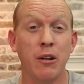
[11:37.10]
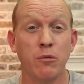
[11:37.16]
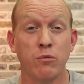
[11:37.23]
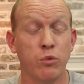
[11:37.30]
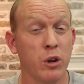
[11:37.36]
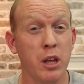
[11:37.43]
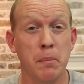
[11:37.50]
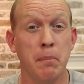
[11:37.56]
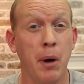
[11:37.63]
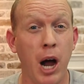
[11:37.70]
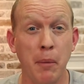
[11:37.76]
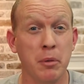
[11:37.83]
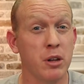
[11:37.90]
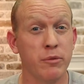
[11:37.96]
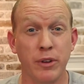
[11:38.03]
a really
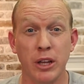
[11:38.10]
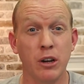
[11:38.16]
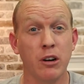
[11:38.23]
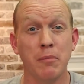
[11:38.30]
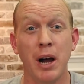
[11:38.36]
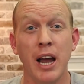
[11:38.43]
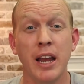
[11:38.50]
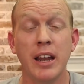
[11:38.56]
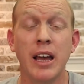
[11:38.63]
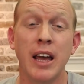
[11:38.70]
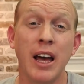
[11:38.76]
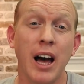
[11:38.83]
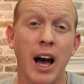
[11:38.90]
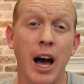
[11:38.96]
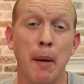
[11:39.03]
popular video of mine
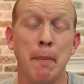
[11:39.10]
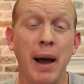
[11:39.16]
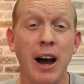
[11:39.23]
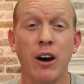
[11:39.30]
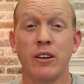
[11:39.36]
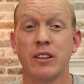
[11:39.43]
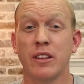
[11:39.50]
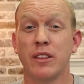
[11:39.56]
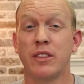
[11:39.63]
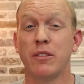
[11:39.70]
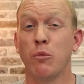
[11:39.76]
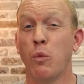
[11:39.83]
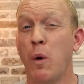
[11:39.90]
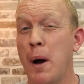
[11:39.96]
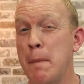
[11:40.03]
about
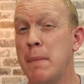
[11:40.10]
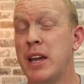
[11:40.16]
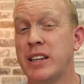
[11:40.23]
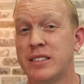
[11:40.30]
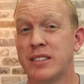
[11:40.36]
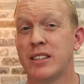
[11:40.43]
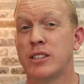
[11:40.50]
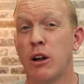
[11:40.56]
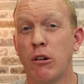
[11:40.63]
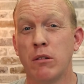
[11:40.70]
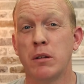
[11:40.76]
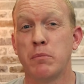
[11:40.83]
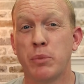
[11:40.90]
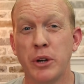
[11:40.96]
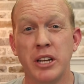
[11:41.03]
what makes the
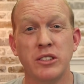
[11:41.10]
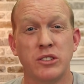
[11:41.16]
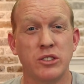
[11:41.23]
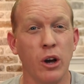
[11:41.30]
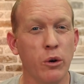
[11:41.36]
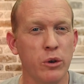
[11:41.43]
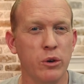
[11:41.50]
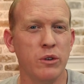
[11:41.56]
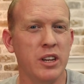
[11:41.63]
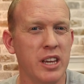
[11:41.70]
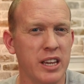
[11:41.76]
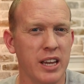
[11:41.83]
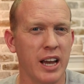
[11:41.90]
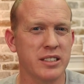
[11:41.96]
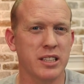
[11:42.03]
Doberman breed so
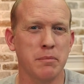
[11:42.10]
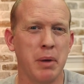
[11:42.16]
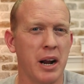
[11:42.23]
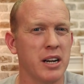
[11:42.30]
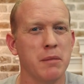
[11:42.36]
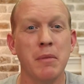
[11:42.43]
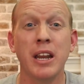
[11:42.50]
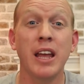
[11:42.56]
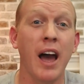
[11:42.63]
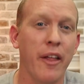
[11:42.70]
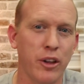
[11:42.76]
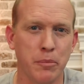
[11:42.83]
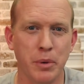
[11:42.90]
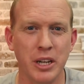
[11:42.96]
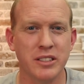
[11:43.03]
unique as compared to many
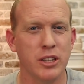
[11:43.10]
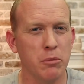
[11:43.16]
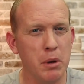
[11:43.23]
other breeds.